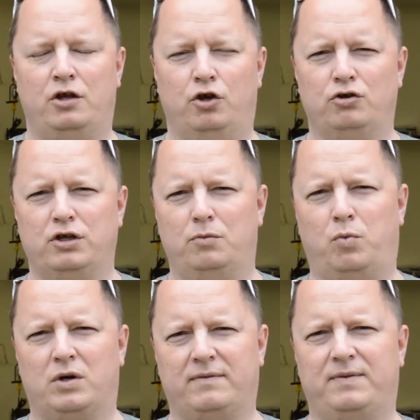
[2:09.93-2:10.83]
Usually
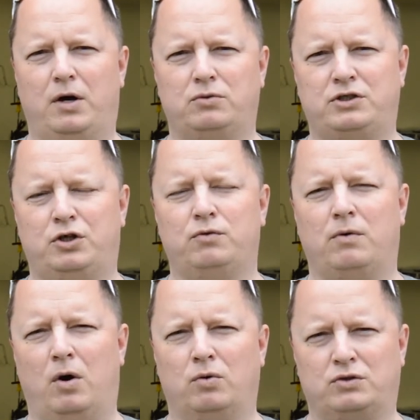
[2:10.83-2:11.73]
one of those two
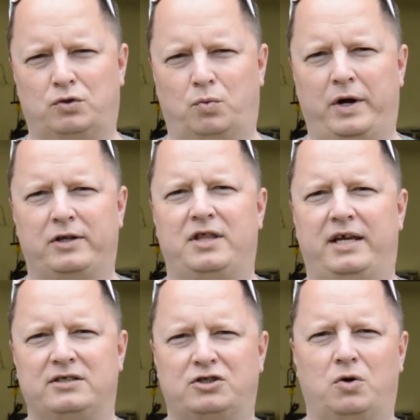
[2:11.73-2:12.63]
roles are where
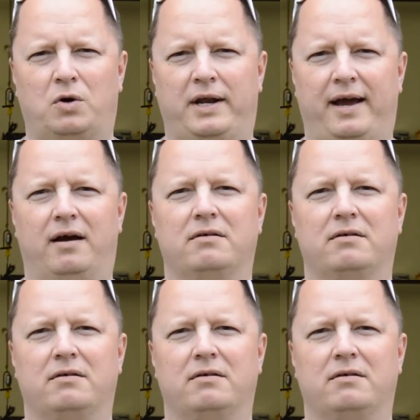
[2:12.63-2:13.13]
things start out.